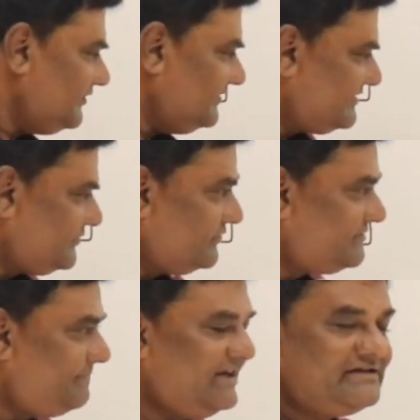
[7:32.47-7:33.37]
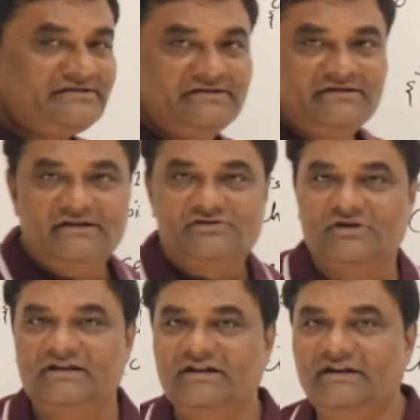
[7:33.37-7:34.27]
Now there is no space,
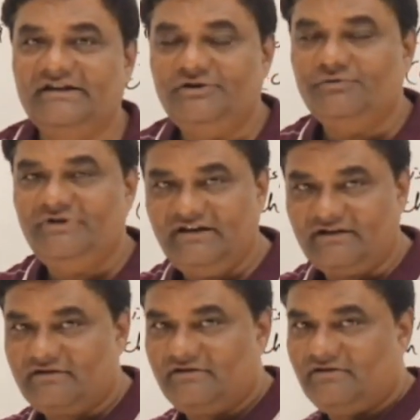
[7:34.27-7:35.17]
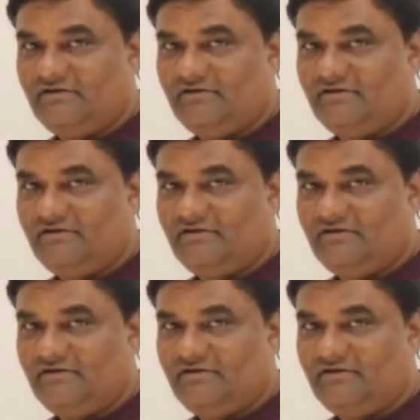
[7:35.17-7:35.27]
so I'll continue here.